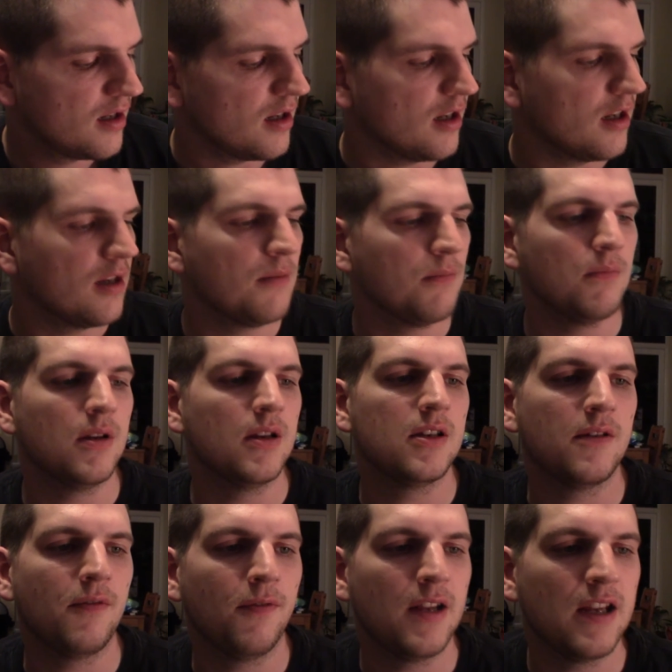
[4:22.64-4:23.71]
Um,
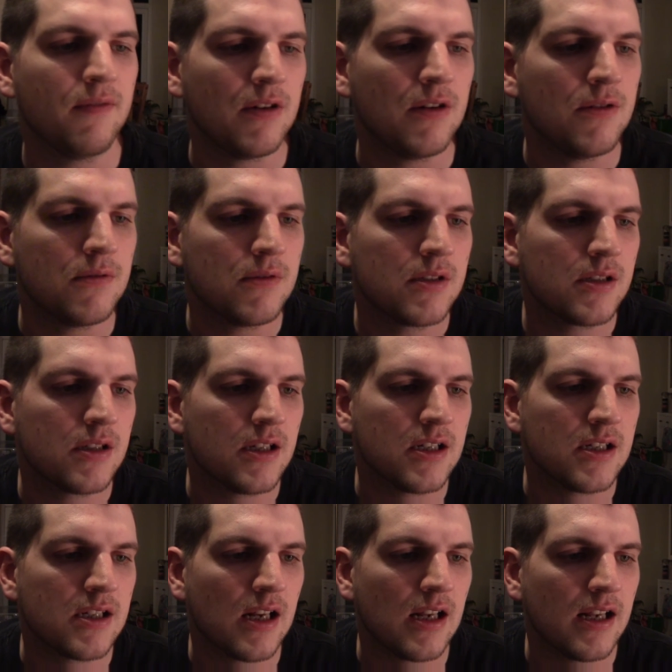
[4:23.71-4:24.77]
the flavour notes
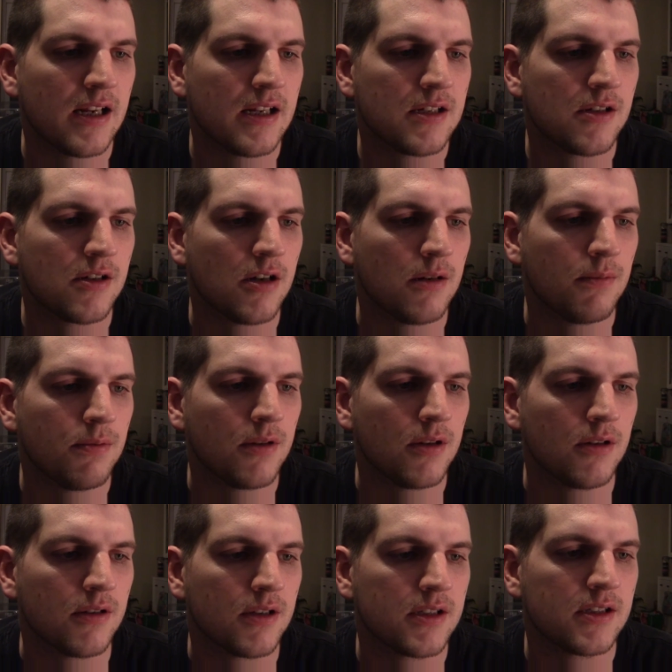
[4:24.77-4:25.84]
is light copper,
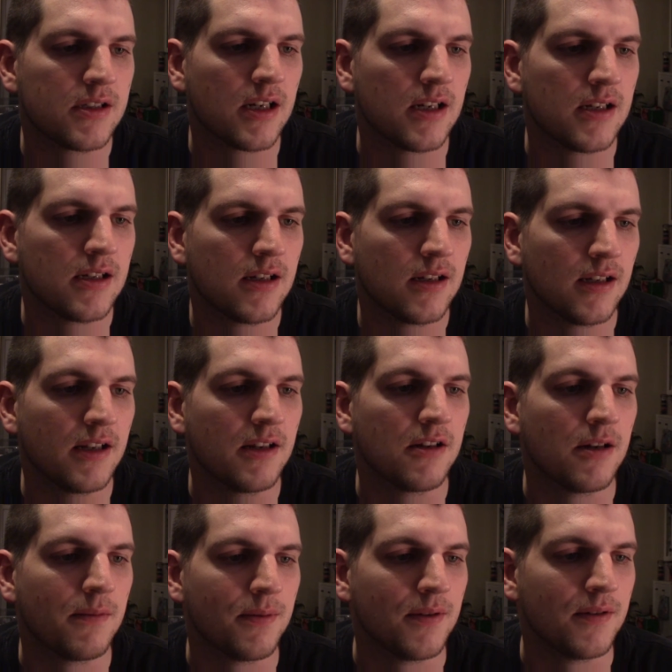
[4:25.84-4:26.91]
no, sight, light
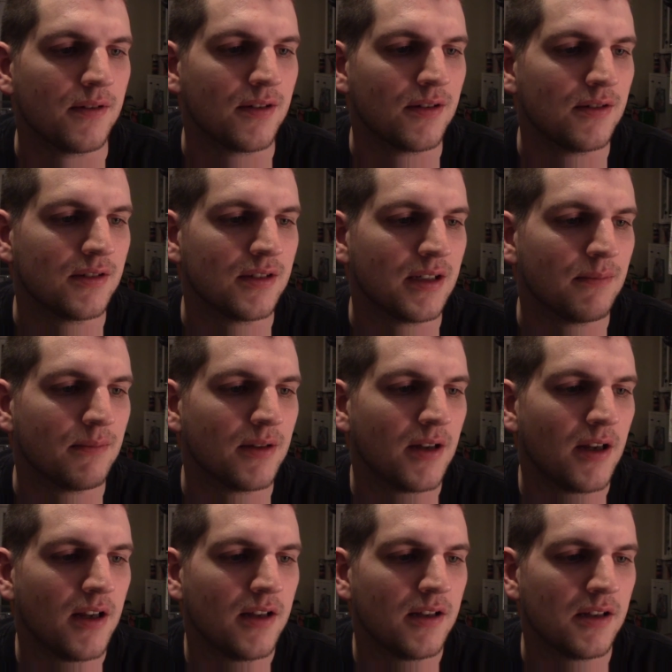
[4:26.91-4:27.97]
copper and golden amber.
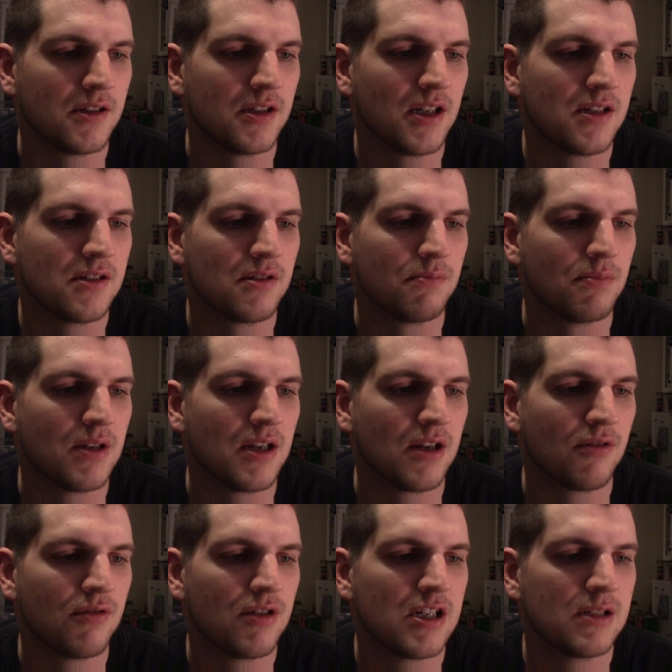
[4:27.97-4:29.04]
The taste should be
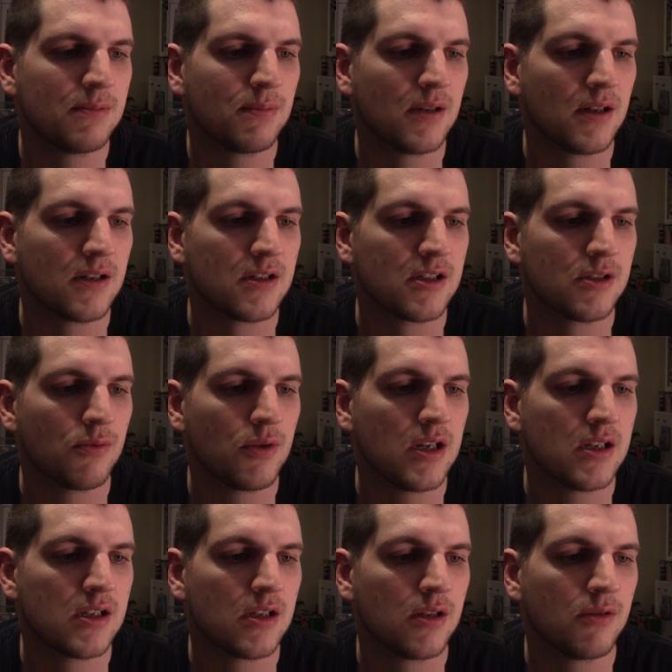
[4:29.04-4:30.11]
crisp and
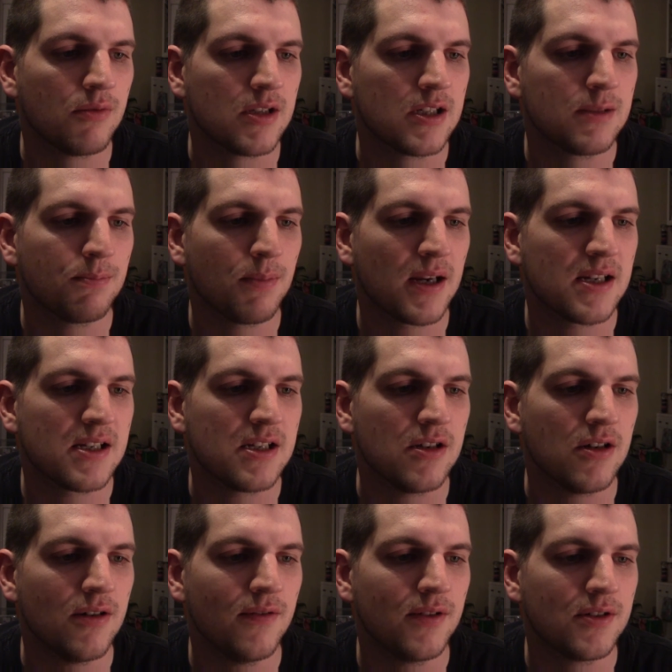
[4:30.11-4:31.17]
sweet with spicy
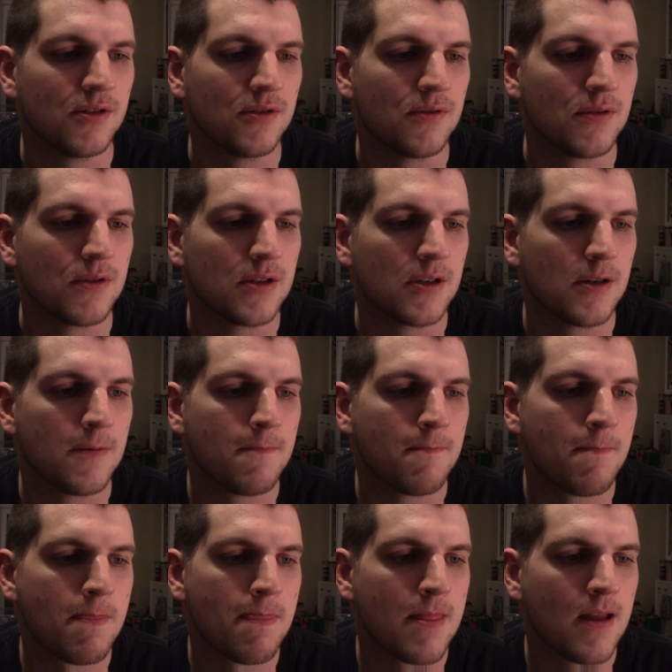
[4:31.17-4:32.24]
overtones.
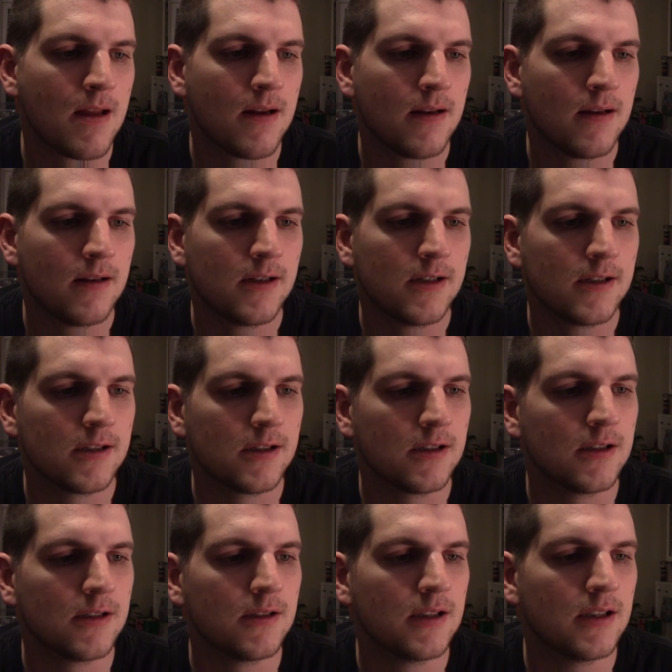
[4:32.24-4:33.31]

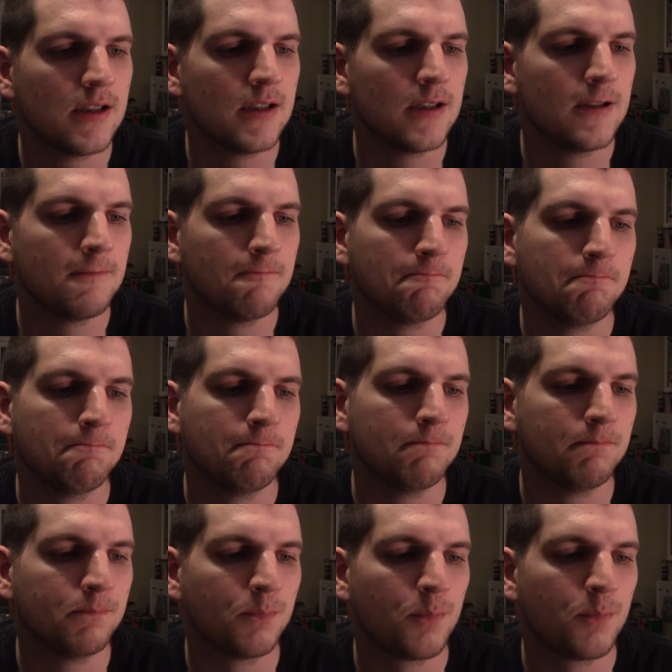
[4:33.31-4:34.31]
So, uh, mm.